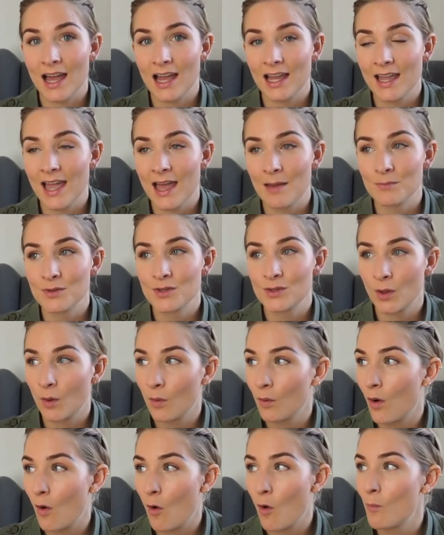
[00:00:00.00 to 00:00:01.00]
I am
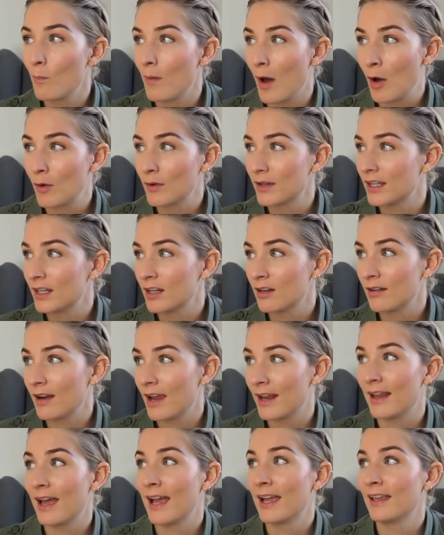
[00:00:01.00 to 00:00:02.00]
so homebound here,
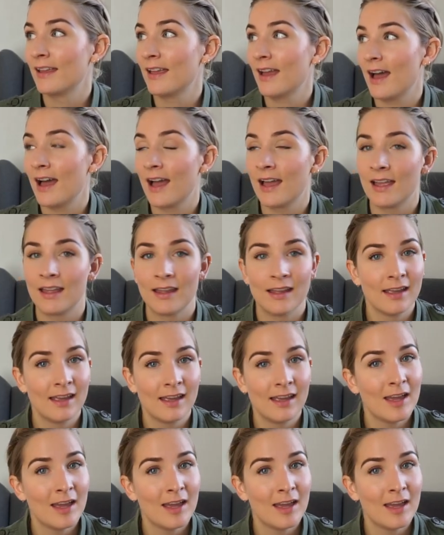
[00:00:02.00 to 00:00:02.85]
and I, I